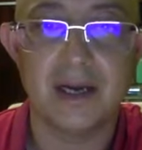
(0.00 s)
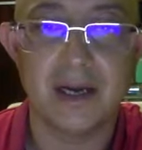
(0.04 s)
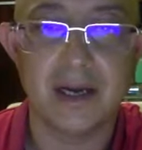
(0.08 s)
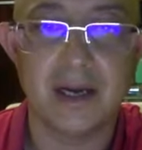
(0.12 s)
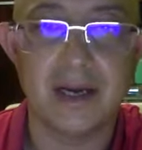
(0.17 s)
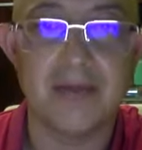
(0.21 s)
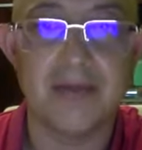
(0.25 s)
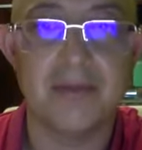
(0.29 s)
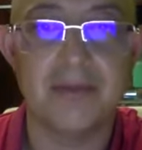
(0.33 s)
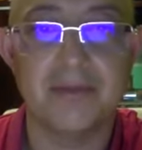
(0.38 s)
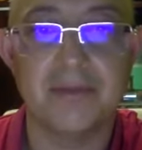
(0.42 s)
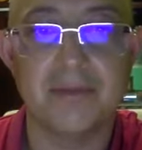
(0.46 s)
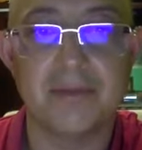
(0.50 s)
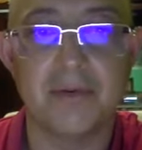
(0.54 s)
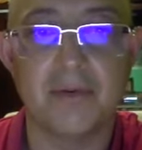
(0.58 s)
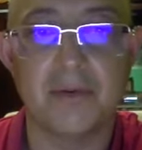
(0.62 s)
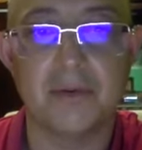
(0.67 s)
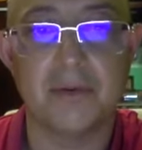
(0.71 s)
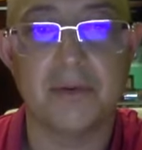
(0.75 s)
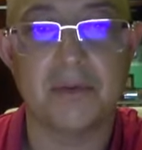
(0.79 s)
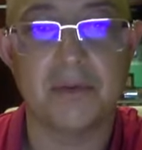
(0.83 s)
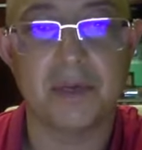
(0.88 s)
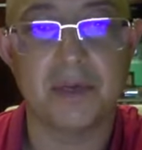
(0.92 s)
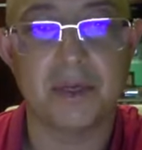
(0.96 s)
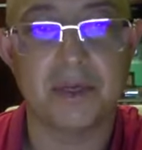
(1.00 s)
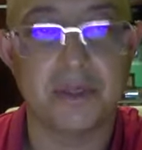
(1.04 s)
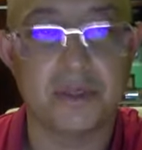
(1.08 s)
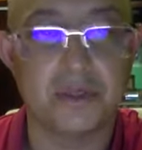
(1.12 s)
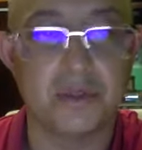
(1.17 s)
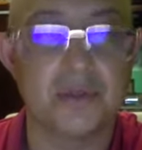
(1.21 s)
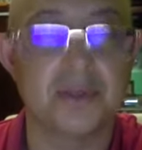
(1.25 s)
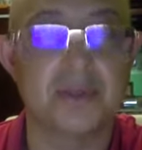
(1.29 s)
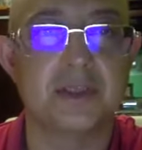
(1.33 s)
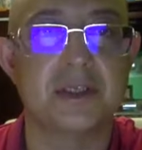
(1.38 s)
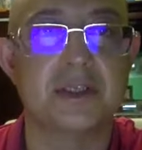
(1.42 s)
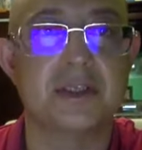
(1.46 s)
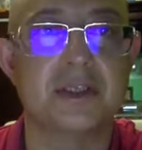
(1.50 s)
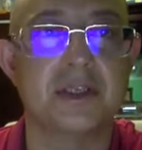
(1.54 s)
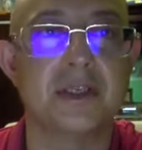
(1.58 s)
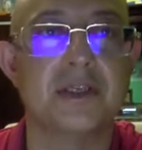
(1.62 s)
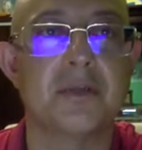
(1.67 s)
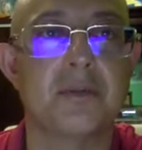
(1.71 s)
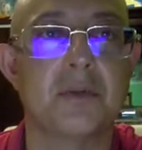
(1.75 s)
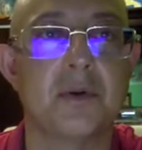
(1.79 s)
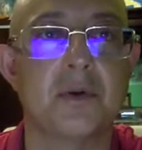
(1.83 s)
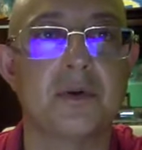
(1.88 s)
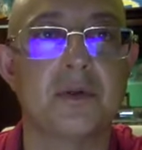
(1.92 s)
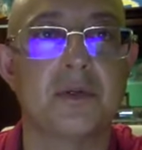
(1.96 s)
I'm gonna make sure that
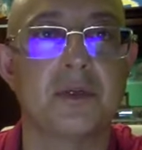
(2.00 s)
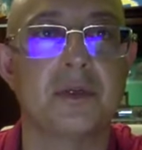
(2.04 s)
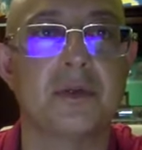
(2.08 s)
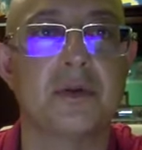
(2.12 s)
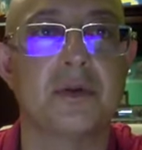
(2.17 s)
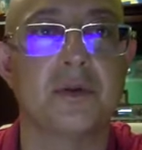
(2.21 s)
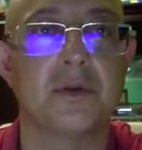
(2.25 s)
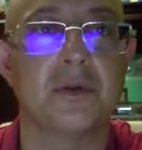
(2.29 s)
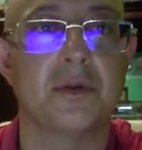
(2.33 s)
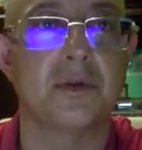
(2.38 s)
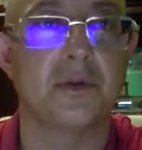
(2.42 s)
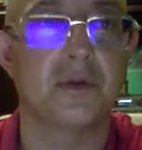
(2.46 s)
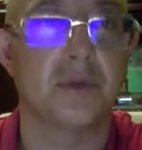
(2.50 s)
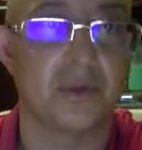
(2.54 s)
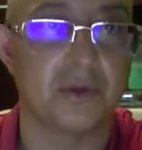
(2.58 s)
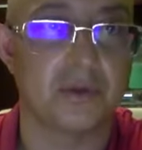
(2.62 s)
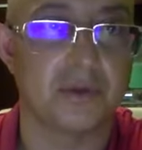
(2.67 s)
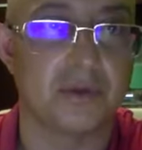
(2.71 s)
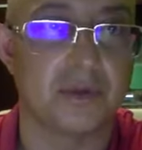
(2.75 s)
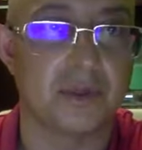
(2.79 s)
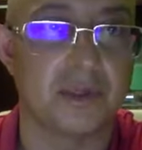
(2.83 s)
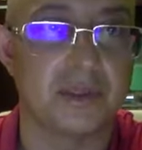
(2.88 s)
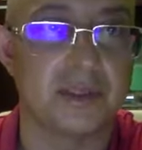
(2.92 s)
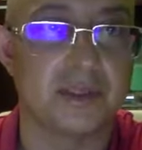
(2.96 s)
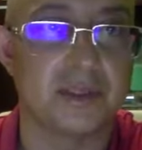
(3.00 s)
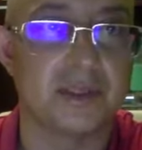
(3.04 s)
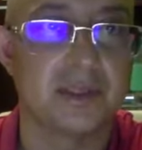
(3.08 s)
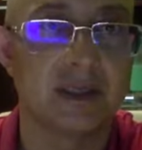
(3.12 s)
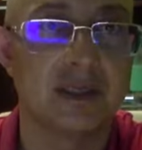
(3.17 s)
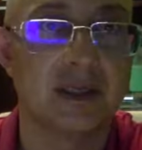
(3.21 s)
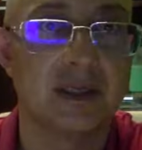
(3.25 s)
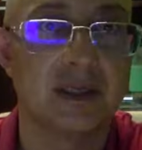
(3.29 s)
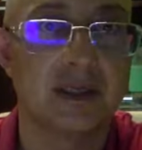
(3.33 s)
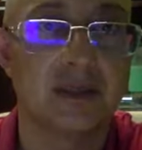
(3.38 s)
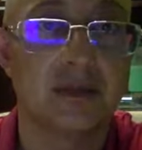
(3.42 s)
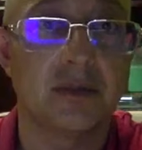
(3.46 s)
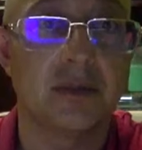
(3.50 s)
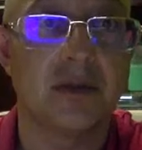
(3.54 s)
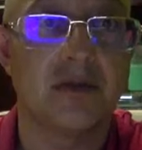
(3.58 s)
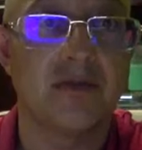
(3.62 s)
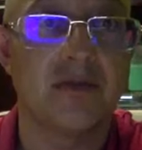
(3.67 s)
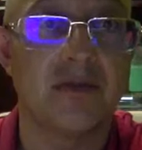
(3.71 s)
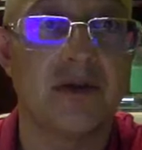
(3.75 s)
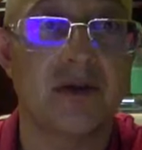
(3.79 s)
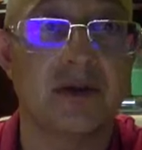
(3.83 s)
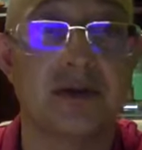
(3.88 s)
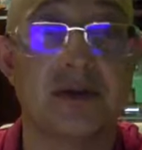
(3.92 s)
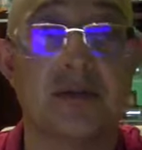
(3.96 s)
this person gonna talk to us, to my
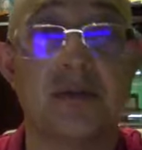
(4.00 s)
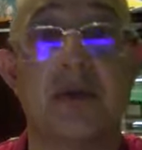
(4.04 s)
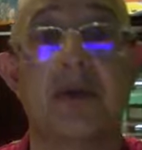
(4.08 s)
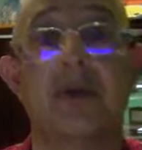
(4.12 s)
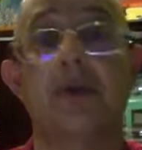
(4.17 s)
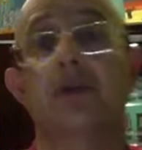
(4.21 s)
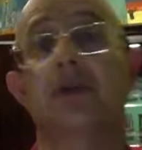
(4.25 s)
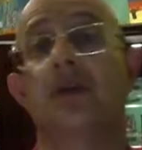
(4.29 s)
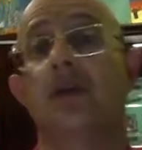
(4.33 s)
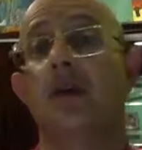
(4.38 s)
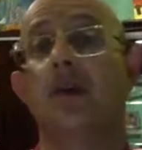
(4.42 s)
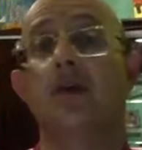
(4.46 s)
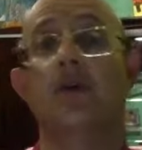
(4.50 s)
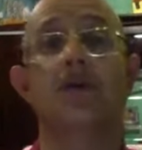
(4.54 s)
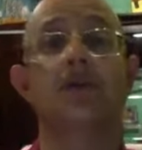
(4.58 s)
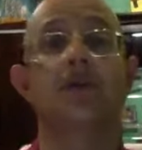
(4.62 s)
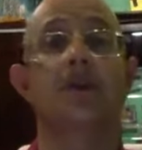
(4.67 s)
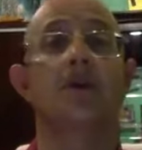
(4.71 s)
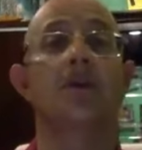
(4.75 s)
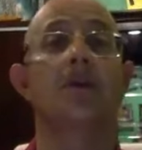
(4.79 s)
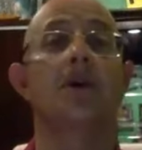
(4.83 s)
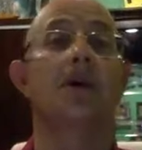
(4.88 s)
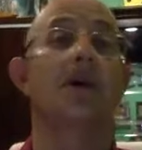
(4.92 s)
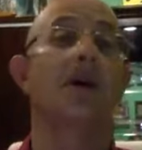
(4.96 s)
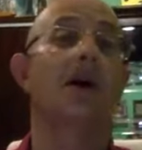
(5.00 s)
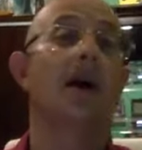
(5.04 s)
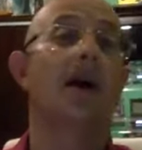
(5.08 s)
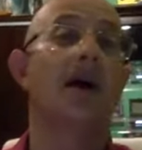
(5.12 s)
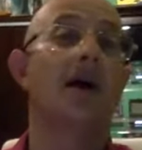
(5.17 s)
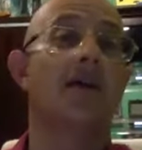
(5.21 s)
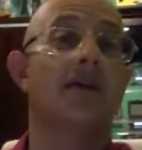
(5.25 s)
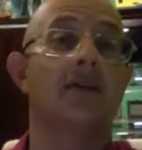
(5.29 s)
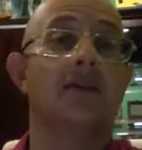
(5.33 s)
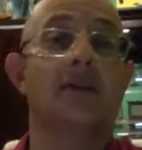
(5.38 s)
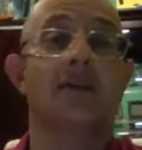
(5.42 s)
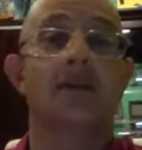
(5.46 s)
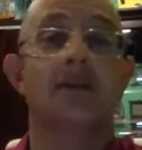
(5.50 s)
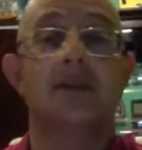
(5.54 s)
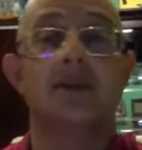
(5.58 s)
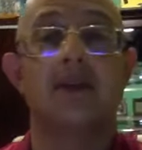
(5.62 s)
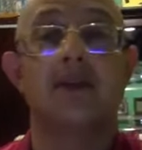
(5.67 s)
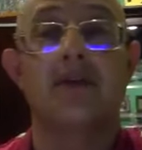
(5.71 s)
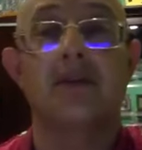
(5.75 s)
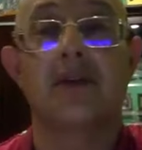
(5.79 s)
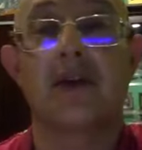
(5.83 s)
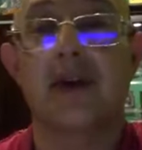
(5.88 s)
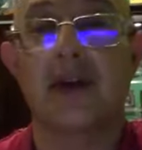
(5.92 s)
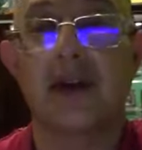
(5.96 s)
father, because some of them, I even
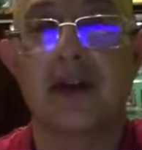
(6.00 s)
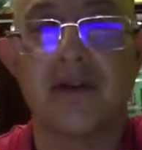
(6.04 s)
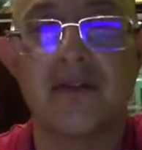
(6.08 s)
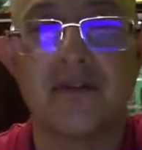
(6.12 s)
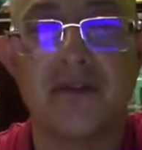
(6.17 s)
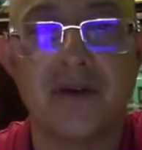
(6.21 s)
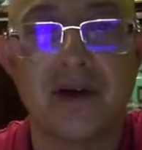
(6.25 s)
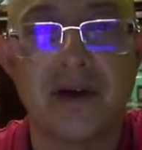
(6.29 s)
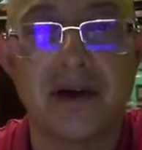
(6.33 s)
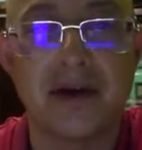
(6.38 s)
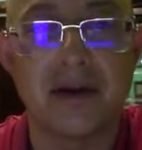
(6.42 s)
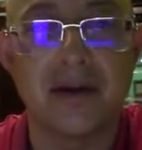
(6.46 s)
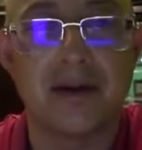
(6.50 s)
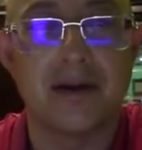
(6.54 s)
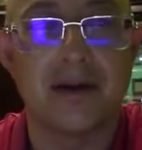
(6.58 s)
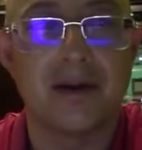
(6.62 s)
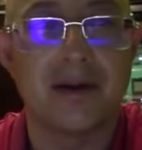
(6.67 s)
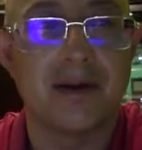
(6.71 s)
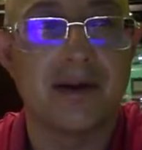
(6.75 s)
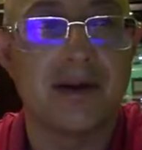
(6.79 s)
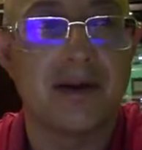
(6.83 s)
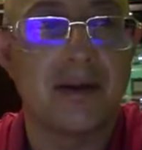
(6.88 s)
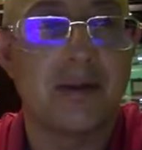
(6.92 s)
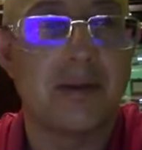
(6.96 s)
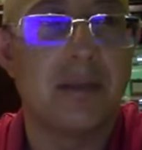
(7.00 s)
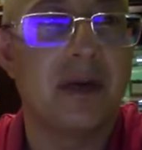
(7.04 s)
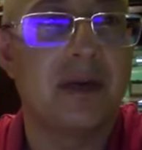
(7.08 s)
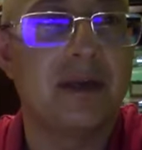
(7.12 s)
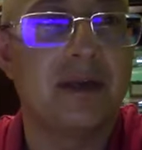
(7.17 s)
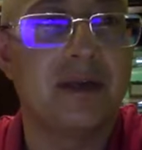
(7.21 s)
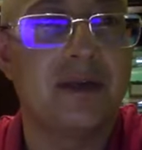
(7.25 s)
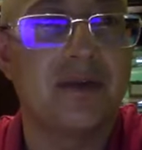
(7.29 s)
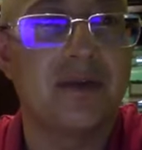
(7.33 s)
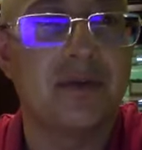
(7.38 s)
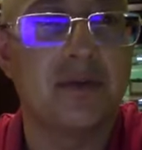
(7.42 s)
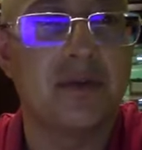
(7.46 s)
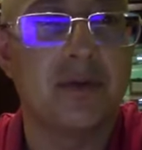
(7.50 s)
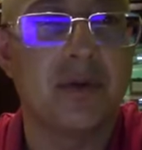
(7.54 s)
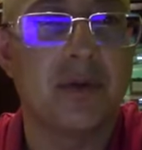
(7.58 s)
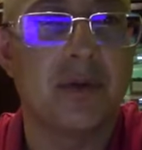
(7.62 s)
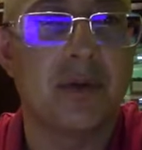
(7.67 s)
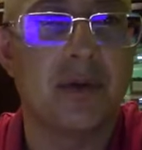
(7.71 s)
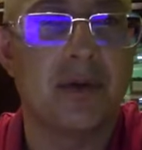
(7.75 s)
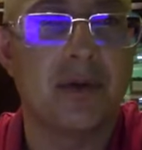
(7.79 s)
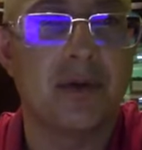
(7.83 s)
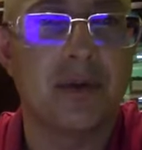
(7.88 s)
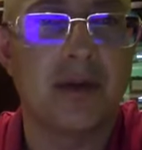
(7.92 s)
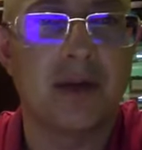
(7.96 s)
receive like a very bad review
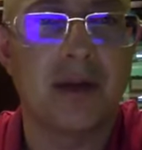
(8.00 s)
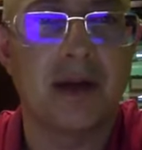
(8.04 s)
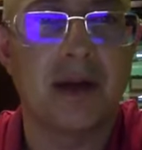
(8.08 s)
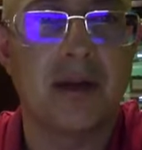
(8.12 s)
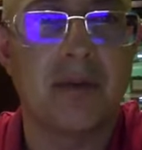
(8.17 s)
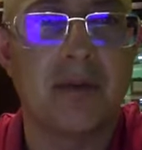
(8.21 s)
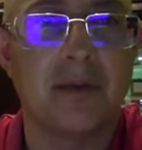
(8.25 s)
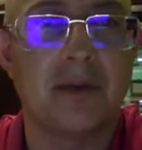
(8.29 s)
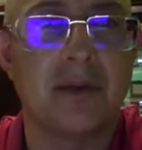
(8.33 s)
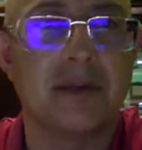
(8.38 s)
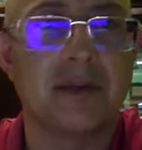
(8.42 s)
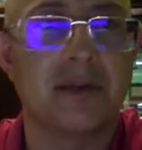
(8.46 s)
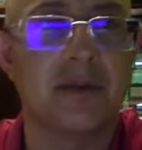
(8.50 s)
about my company.